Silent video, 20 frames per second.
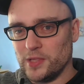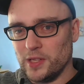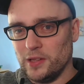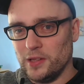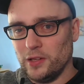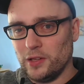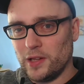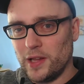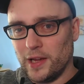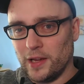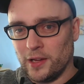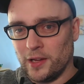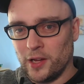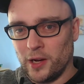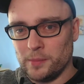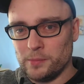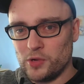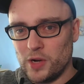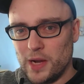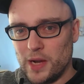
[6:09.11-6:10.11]
They look like
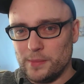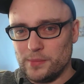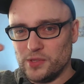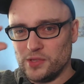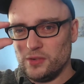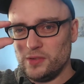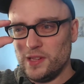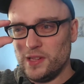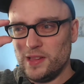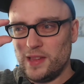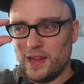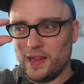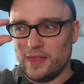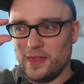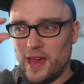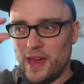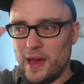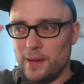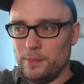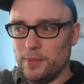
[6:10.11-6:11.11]
gumdrops. They're only like
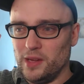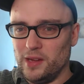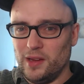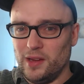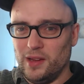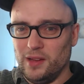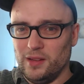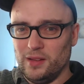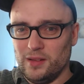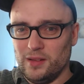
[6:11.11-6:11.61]
that big,